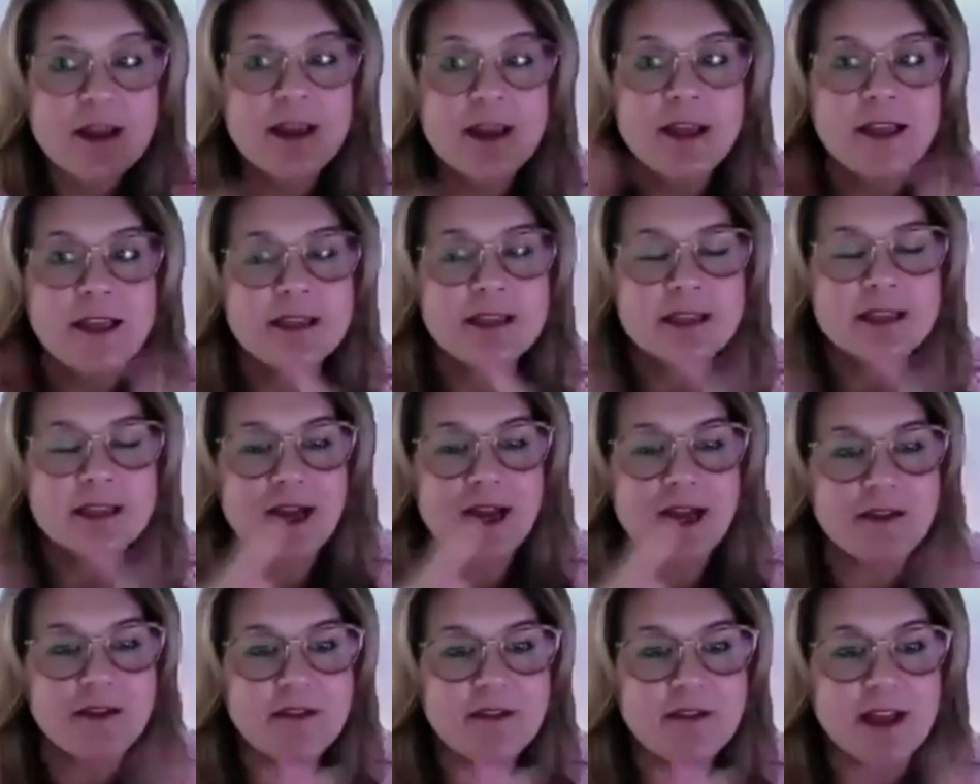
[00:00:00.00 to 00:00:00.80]
It's
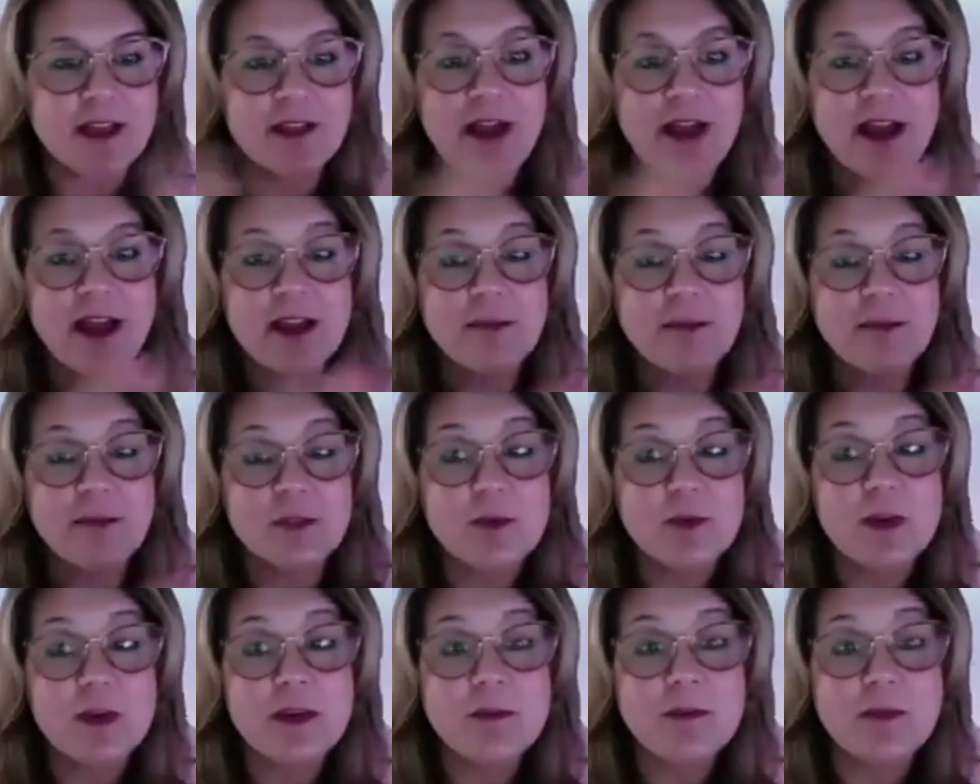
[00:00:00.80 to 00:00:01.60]
kind of that line
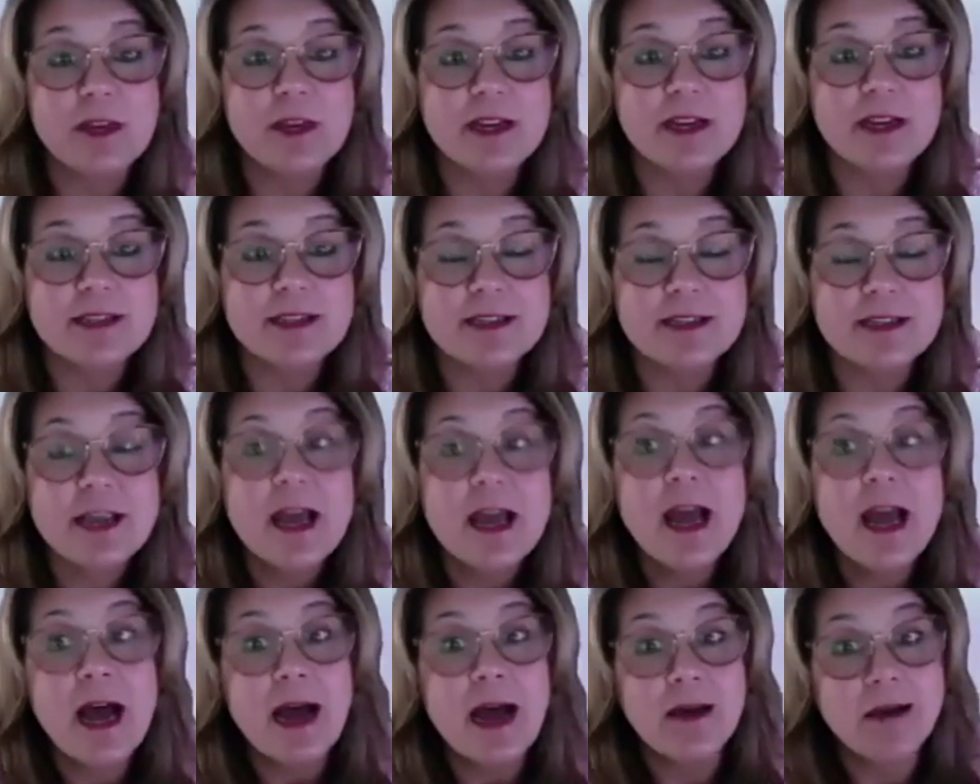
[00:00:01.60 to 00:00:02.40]
between, because
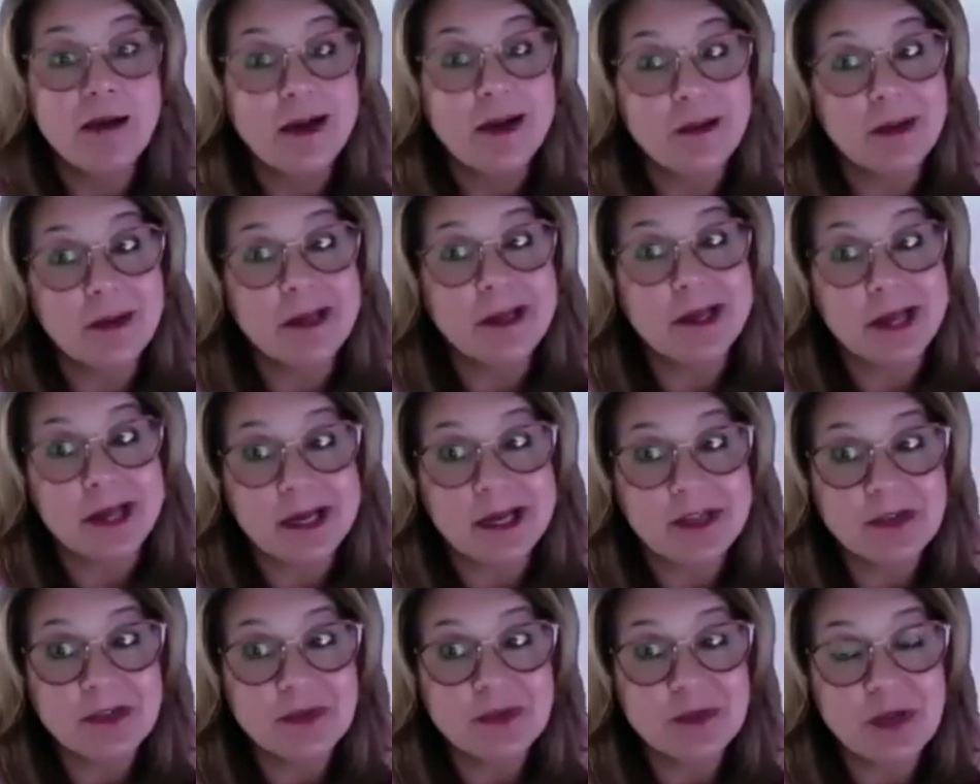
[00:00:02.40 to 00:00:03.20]
I mean,
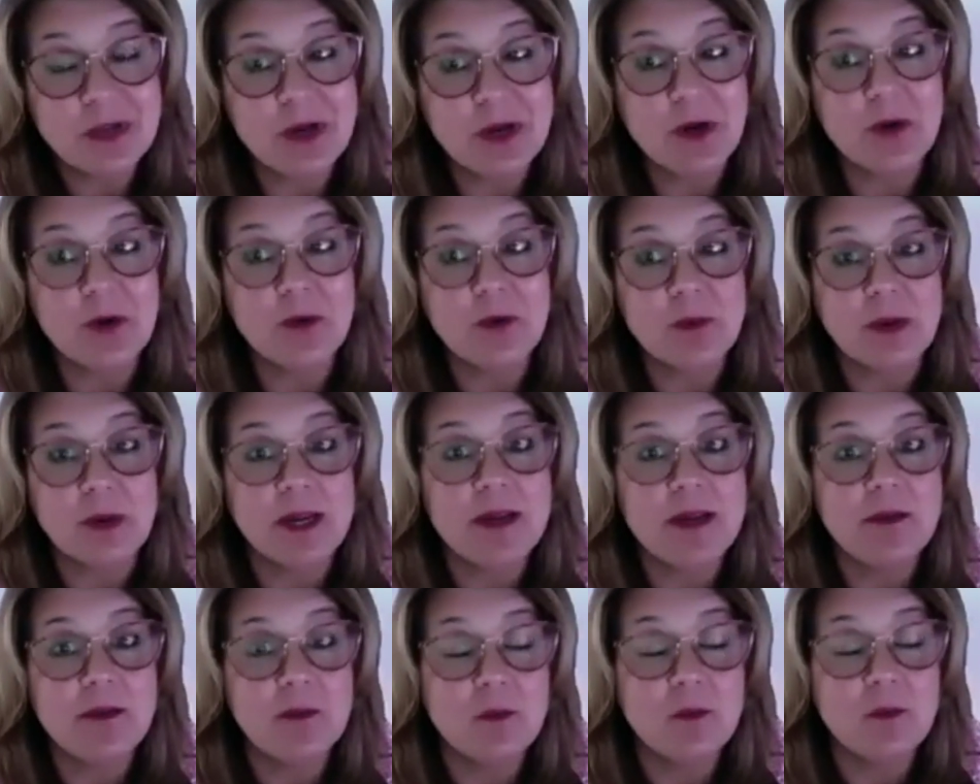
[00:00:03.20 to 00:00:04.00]
I do know,
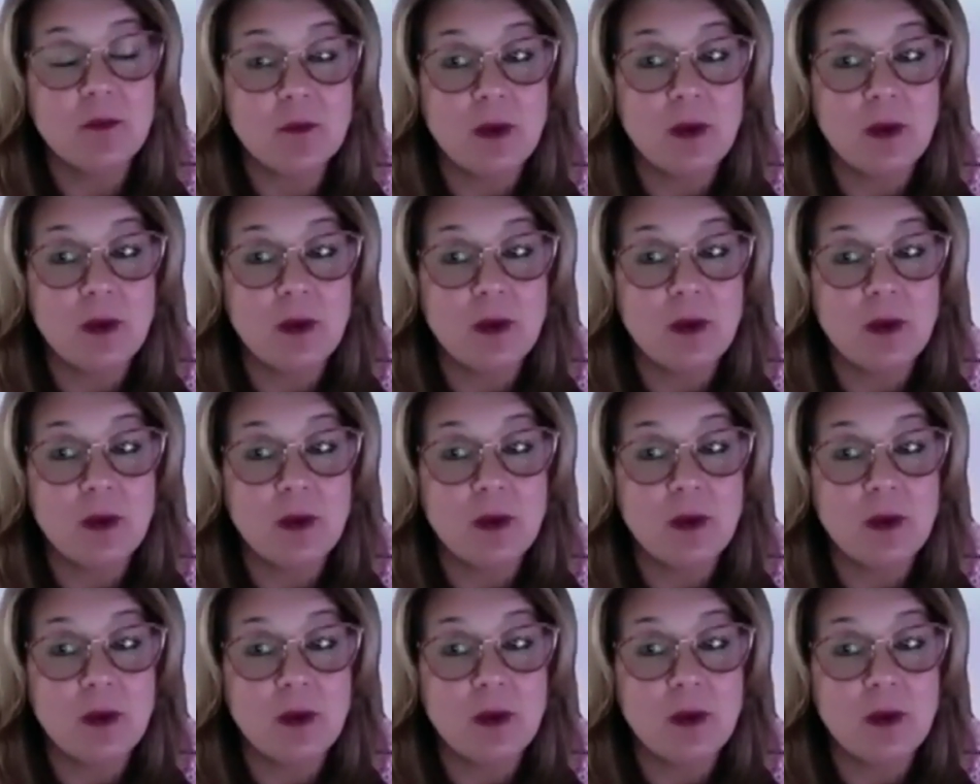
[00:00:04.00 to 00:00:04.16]
right?